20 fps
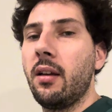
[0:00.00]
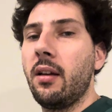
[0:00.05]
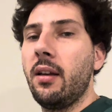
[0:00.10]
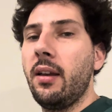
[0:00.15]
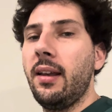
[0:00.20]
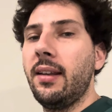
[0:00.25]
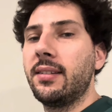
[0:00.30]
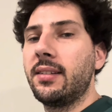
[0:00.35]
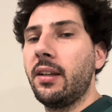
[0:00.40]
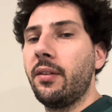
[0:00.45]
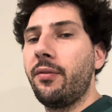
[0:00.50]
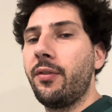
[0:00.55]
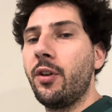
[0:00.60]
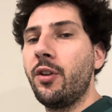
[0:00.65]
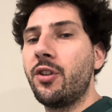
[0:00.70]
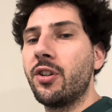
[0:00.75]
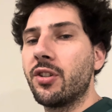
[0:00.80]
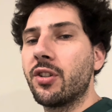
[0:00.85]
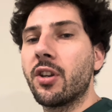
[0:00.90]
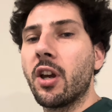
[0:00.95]
is if you
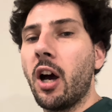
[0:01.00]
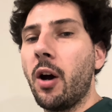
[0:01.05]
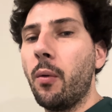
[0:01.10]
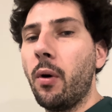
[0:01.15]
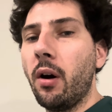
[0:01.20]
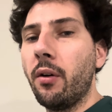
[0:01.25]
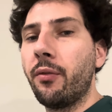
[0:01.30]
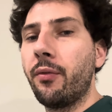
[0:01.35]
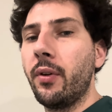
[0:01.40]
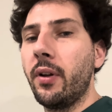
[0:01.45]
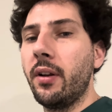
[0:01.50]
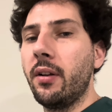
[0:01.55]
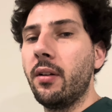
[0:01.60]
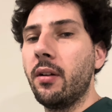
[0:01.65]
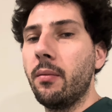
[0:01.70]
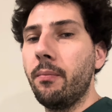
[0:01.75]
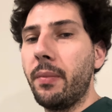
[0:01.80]
just go off and